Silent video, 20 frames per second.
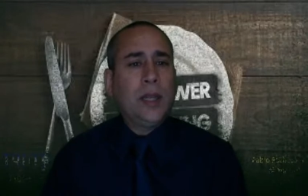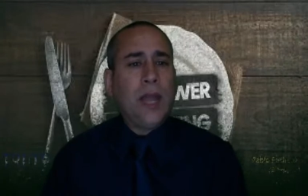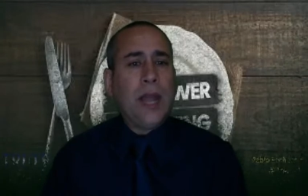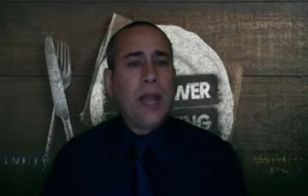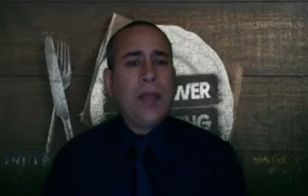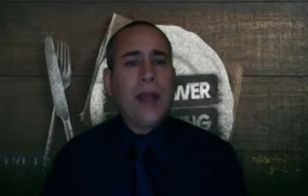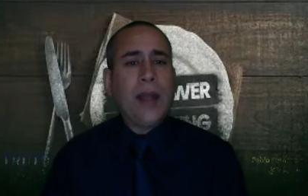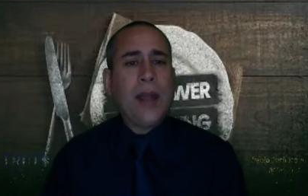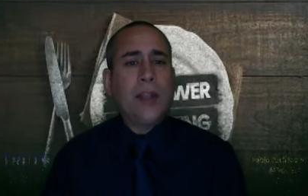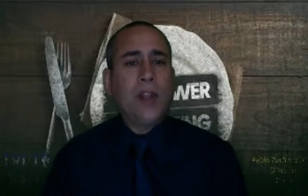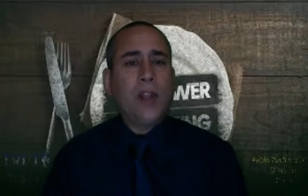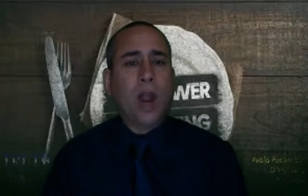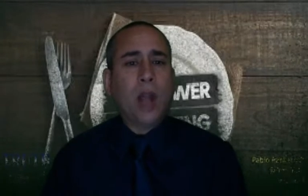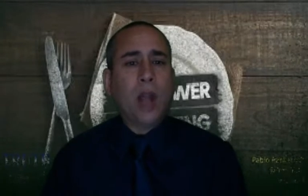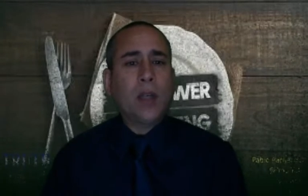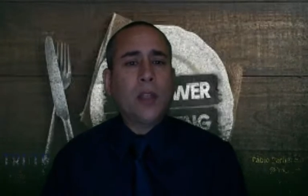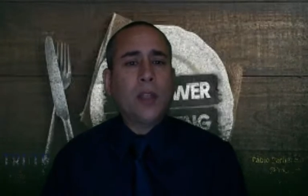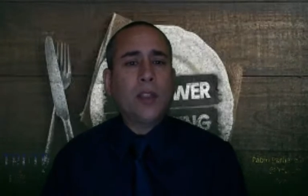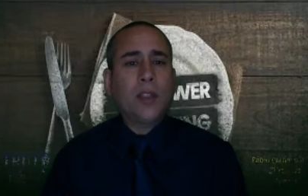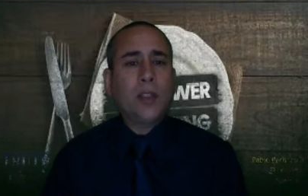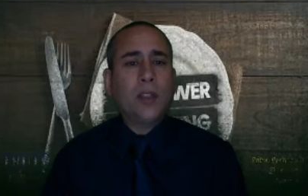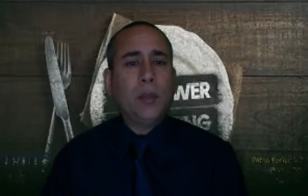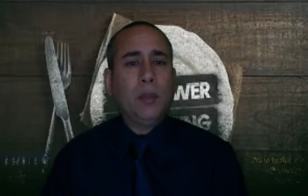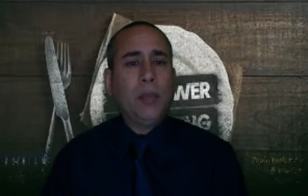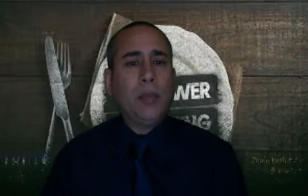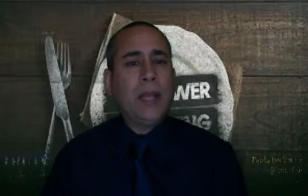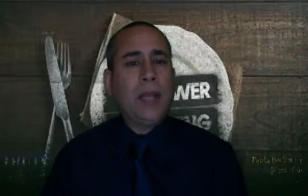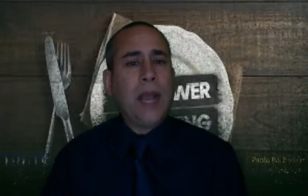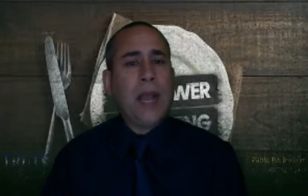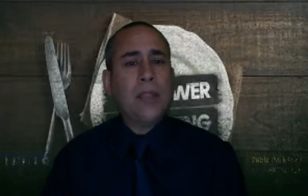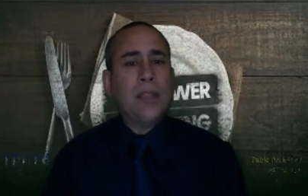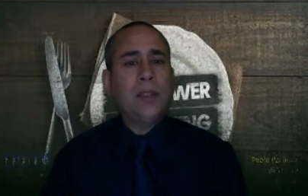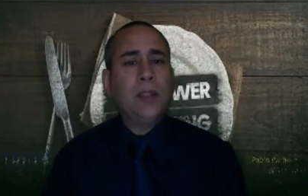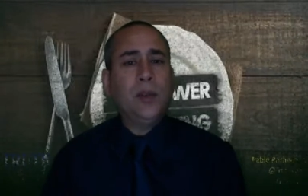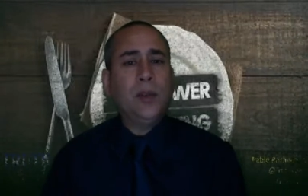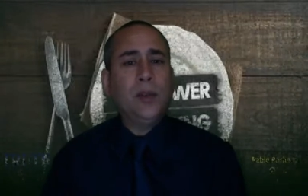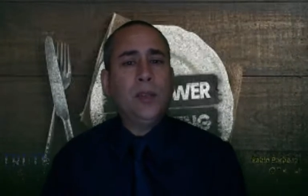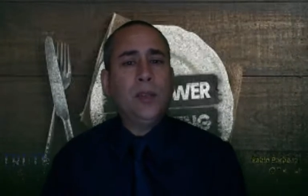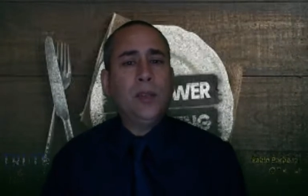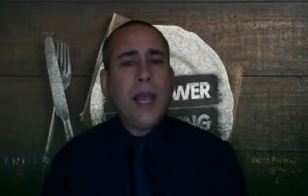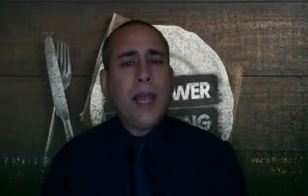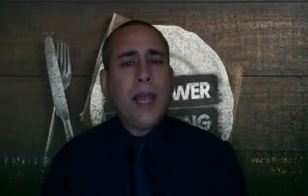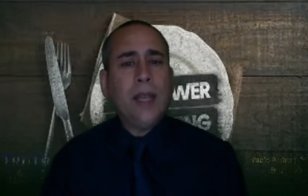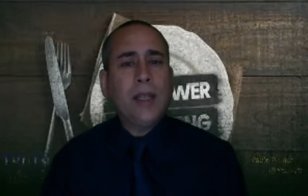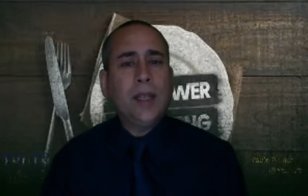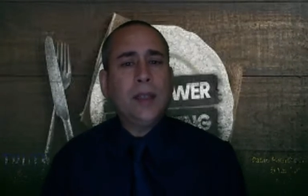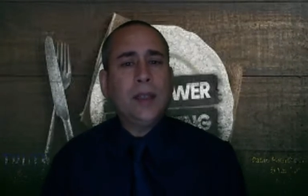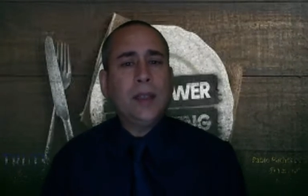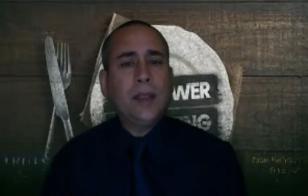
and thy darkness be as the noonday.